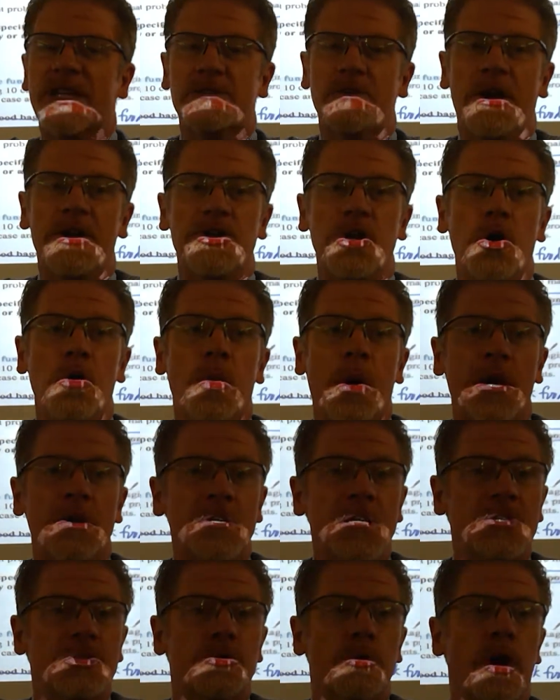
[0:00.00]
so I know where
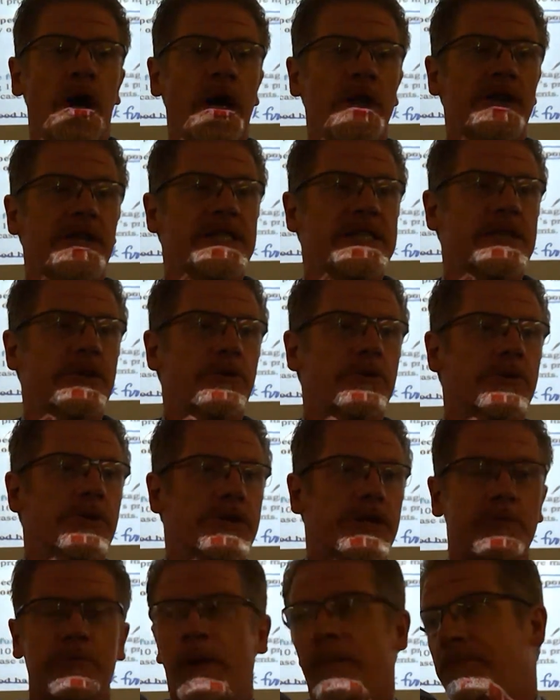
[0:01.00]
to draw the circle
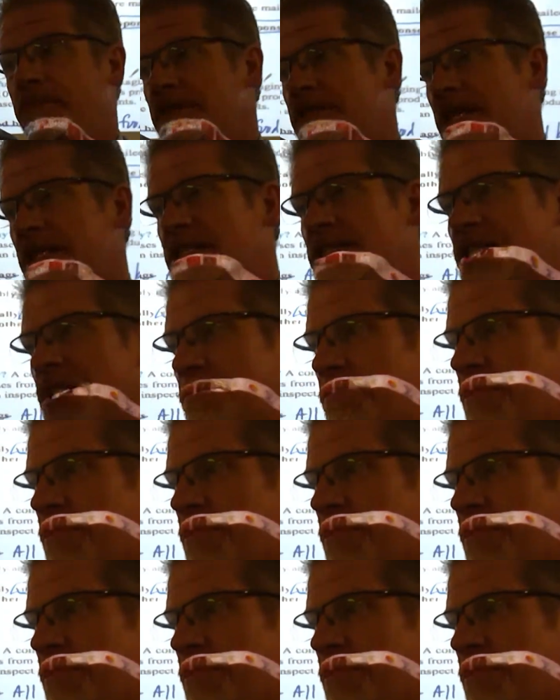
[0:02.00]
that represents the